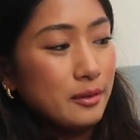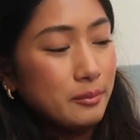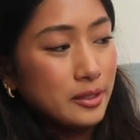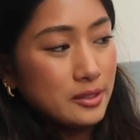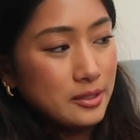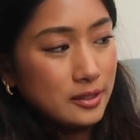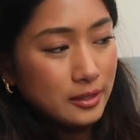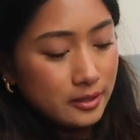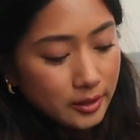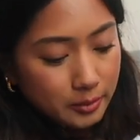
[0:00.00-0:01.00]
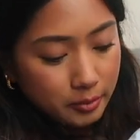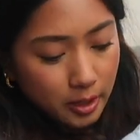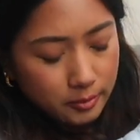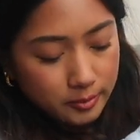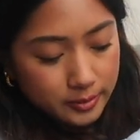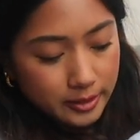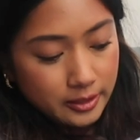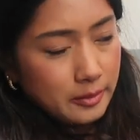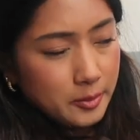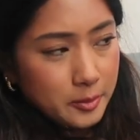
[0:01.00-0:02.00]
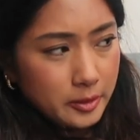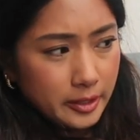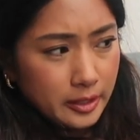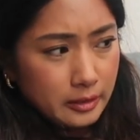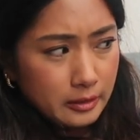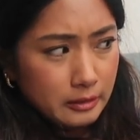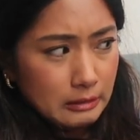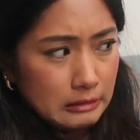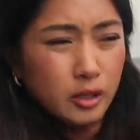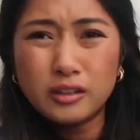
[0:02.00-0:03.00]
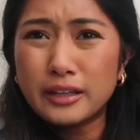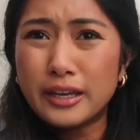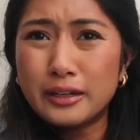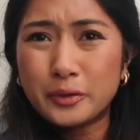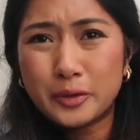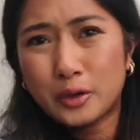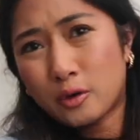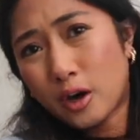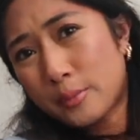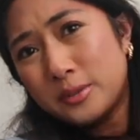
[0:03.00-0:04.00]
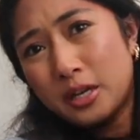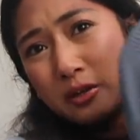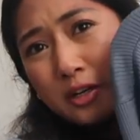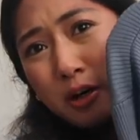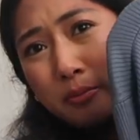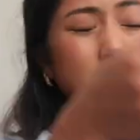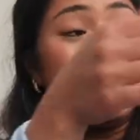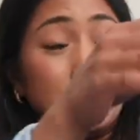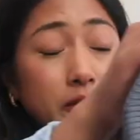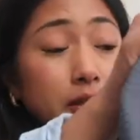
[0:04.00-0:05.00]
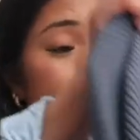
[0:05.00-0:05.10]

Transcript: that button's here i'd probably maybe wear like a bralette or a crop tank top under